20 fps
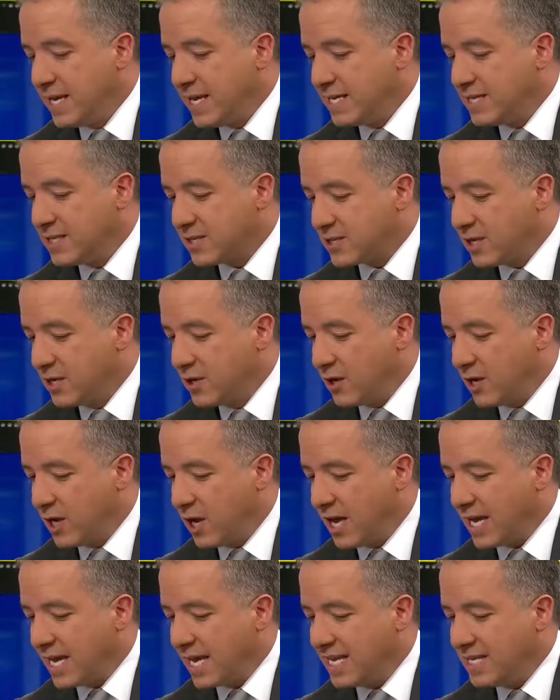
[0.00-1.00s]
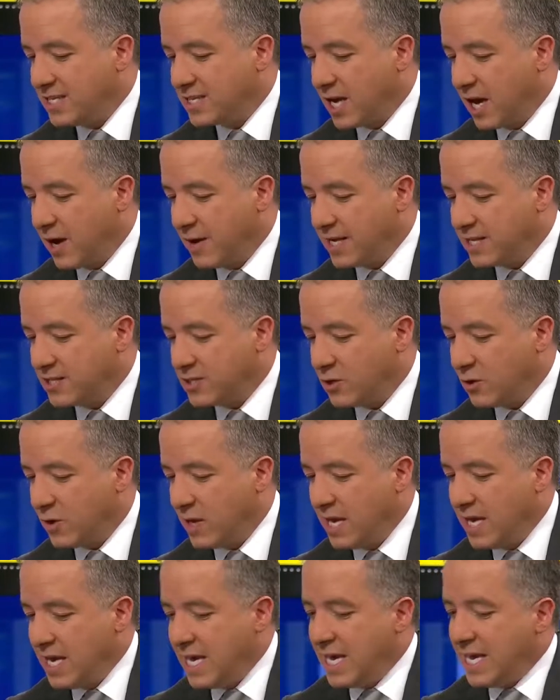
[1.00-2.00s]
it doesn't look like he's going to.
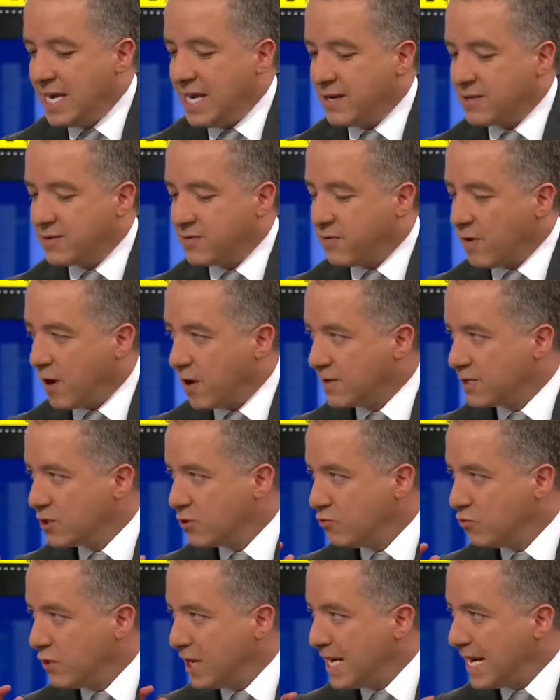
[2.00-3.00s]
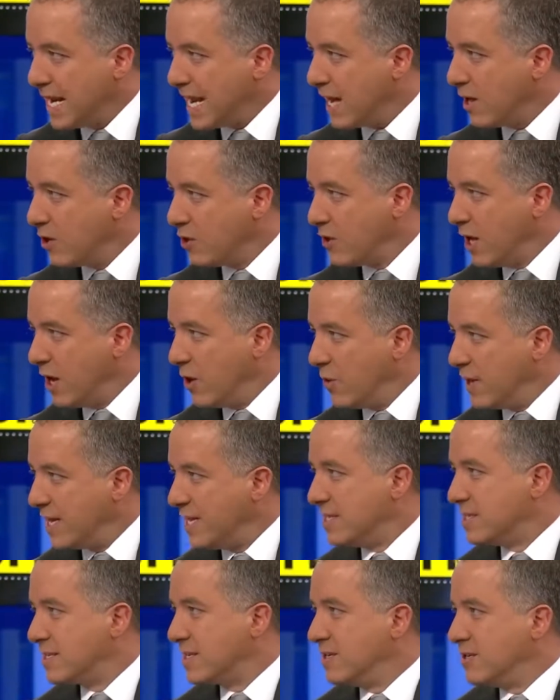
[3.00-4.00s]
Now, as far as Ronaldo
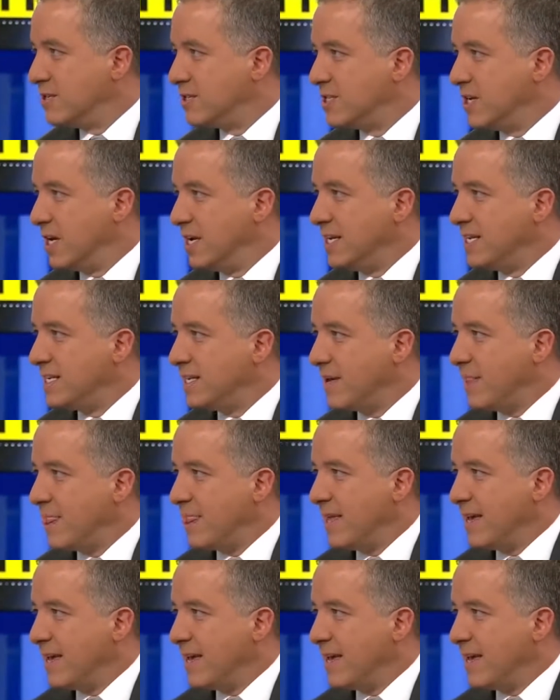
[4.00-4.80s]
is concerned,